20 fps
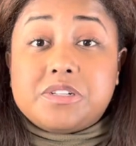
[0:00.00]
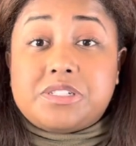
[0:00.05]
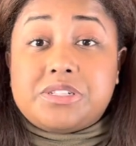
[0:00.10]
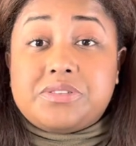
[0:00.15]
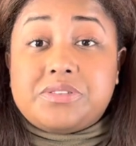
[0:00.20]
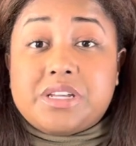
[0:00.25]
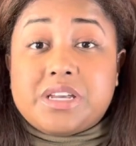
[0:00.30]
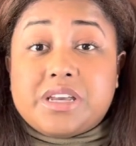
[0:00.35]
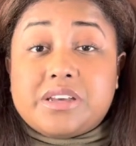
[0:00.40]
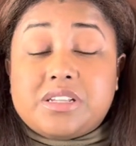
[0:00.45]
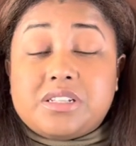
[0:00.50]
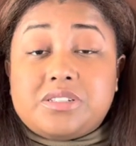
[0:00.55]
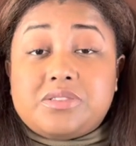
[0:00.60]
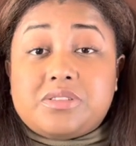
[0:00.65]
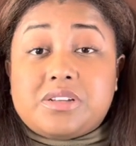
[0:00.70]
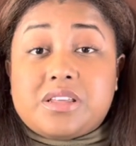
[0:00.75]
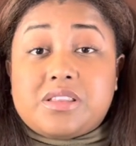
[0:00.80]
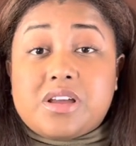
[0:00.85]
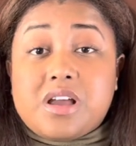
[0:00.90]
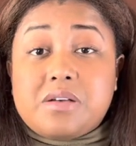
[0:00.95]
tuning in to
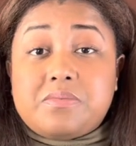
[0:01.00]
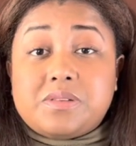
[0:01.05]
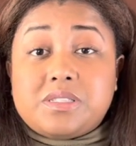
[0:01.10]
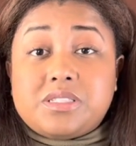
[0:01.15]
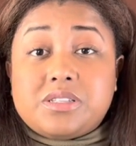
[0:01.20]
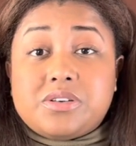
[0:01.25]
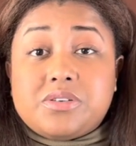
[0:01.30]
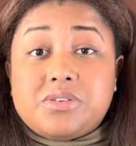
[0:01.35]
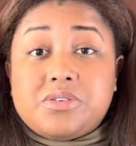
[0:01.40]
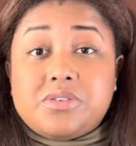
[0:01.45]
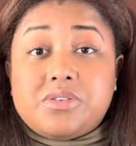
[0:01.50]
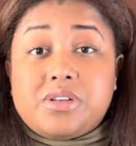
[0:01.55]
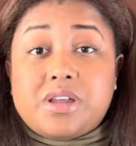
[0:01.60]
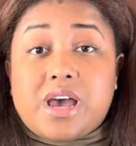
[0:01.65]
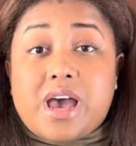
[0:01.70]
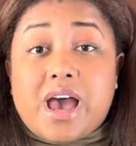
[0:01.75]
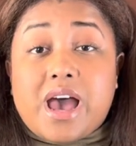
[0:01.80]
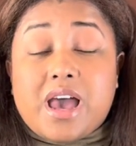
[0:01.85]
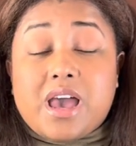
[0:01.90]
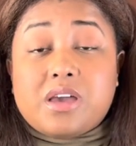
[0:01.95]
another episode.
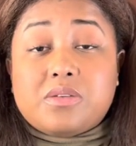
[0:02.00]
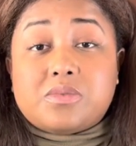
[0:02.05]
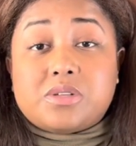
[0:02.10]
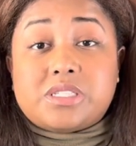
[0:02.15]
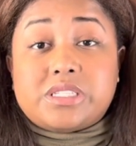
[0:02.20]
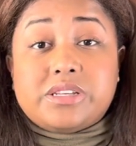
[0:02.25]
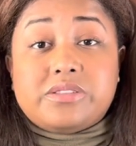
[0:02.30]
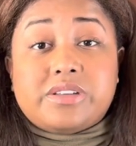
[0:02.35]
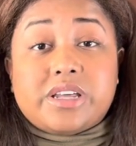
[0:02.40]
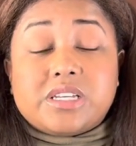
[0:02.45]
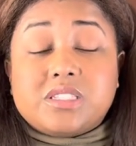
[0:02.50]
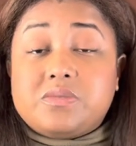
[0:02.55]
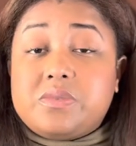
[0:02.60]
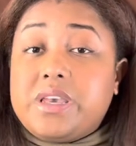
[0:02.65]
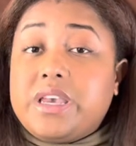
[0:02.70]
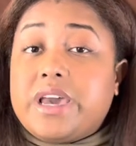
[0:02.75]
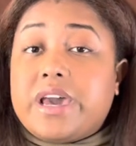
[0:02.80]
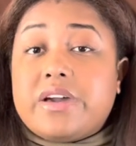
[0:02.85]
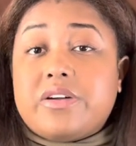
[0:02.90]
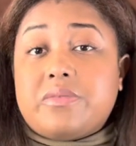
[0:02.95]
I will see you next
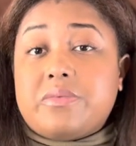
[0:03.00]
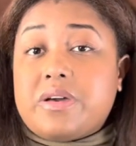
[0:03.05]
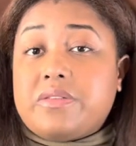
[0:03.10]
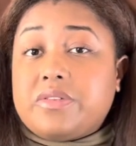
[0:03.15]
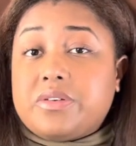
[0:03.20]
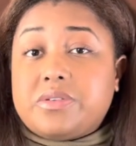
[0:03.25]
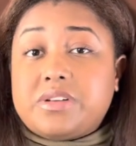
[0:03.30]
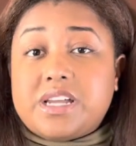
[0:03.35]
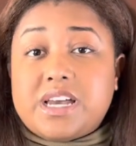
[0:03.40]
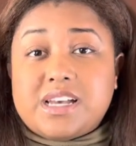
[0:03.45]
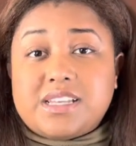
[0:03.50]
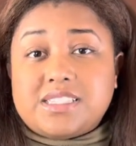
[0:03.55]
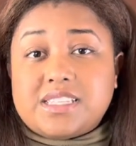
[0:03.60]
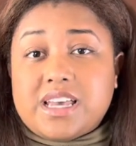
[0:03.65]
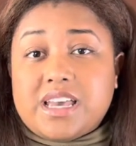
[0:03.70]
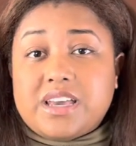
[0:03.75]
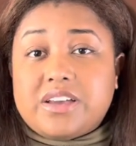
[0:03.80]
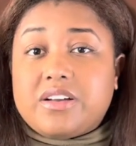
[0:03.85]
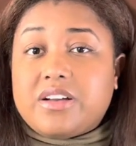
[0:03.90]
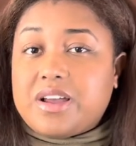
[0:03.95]
week. I hope everyone has
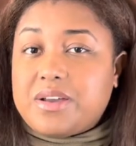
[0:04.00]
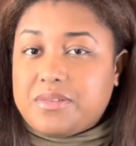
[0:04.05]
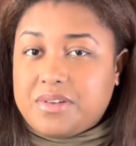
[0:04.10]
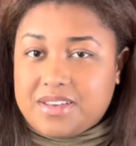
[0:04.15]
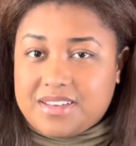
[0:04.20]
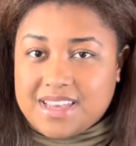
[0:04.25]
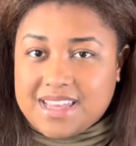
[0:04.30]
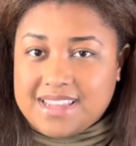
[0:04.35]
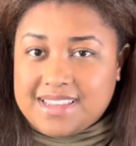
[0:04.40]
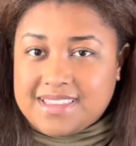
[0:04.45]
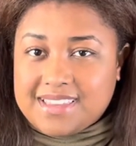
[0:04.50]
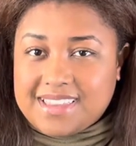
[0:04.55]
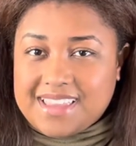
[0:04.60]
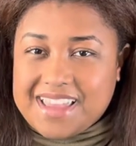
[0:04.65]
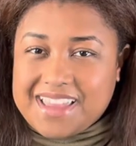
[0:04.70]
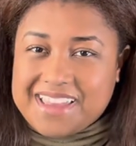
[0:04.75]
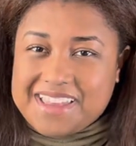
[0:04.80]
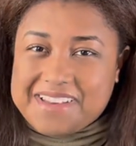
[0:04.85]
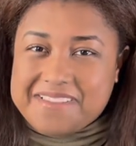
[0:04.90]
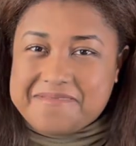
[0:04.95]
a great weekend.
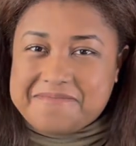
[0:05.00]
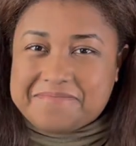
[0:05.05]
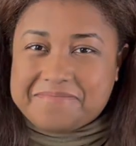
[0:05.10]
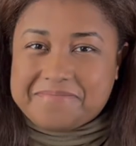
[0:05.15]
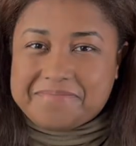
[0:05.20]
Thank you.